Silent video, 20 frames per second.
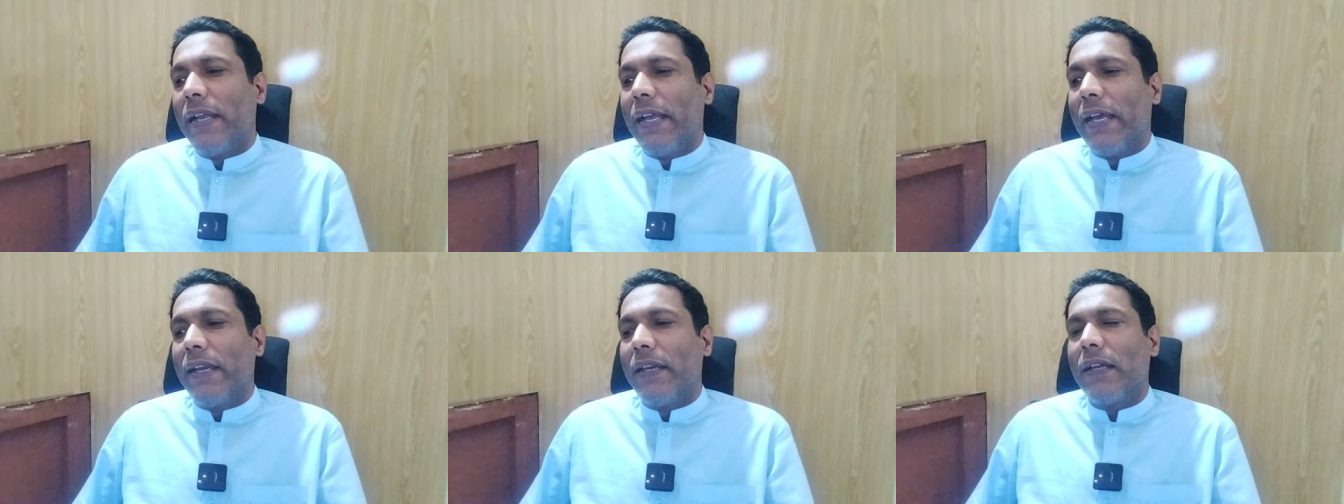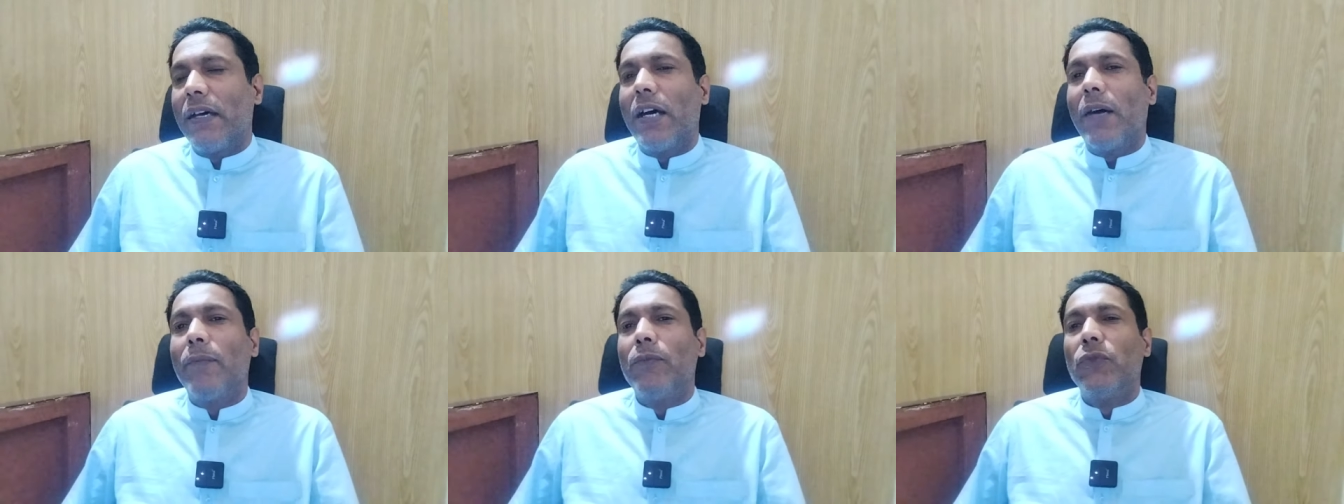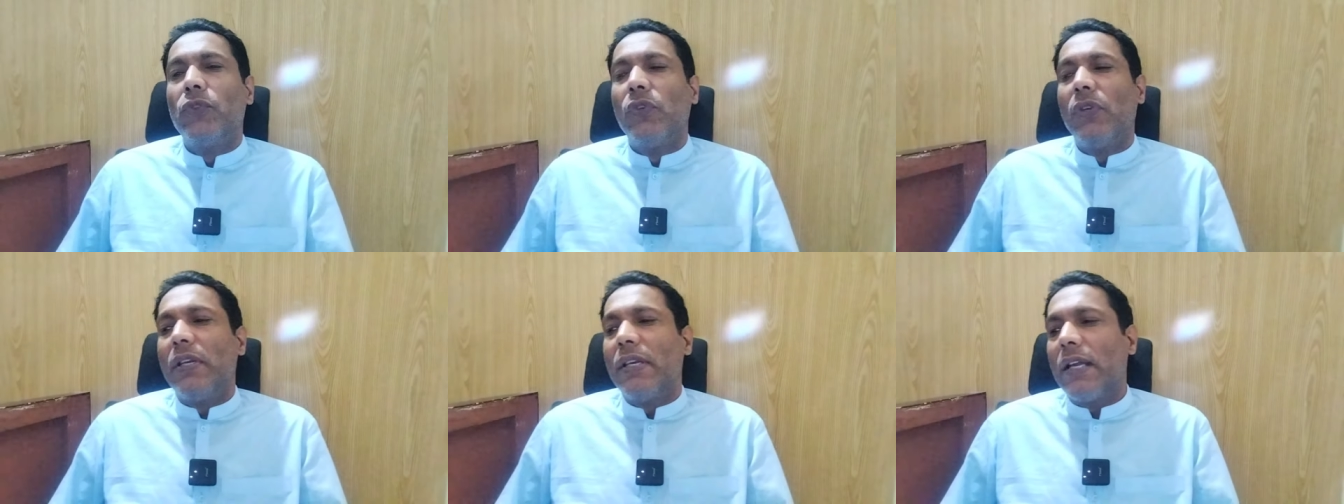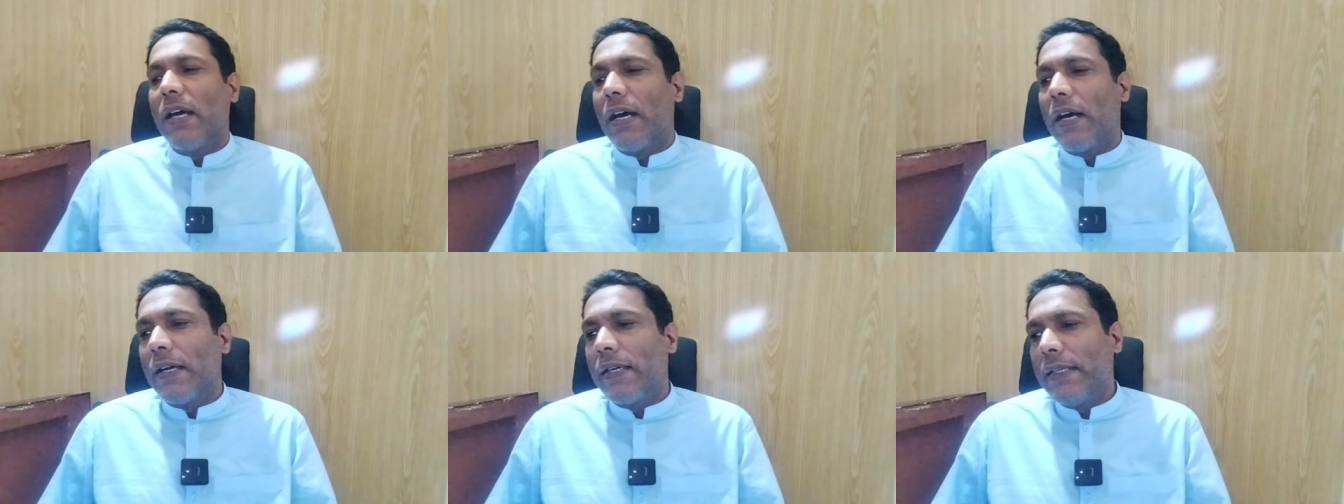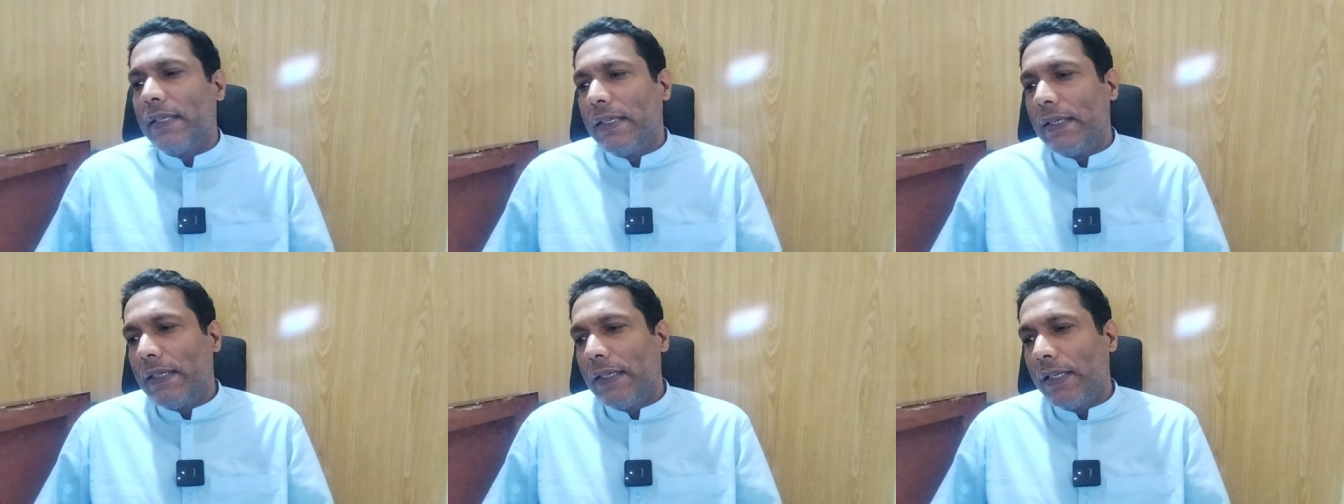and
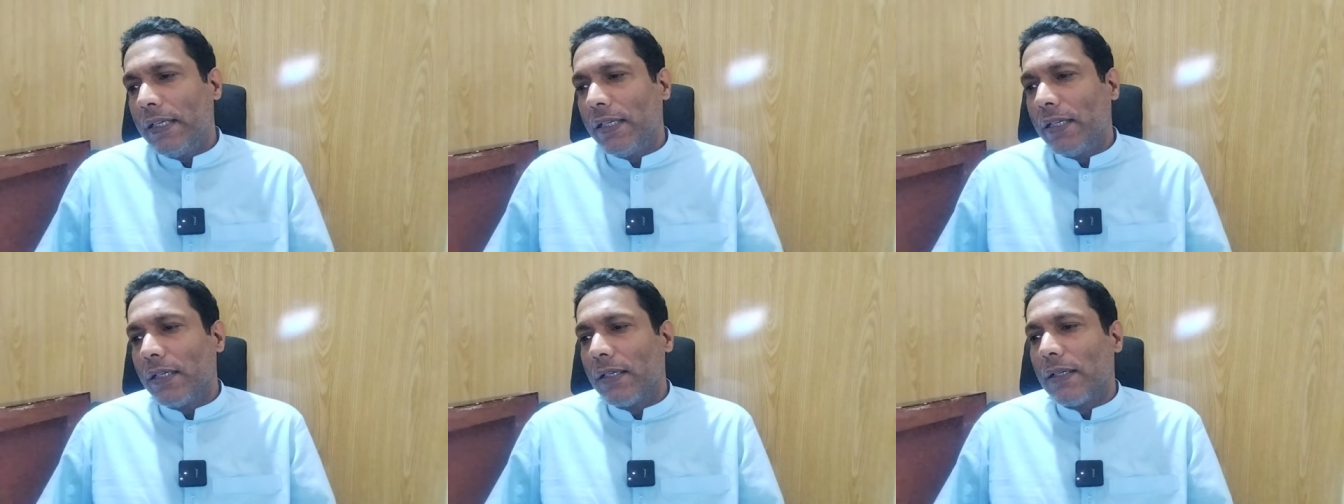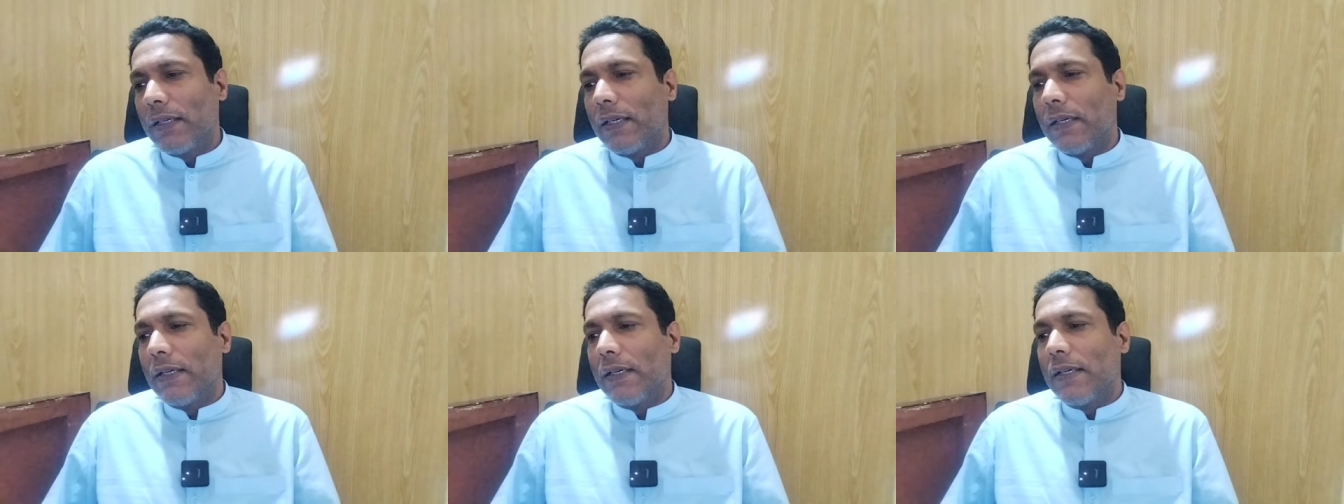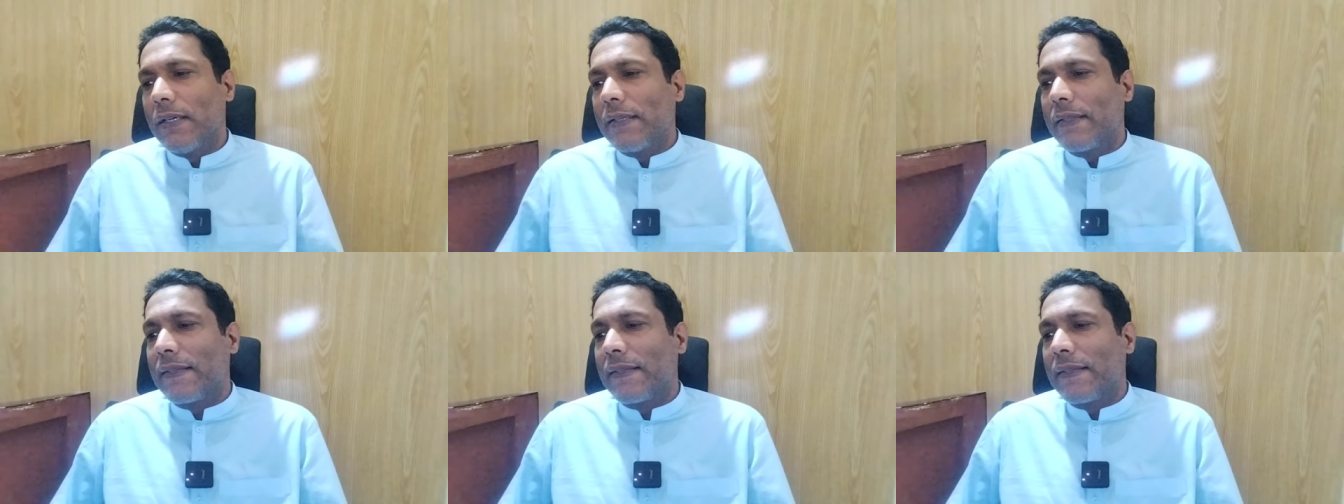Abdullahi uh,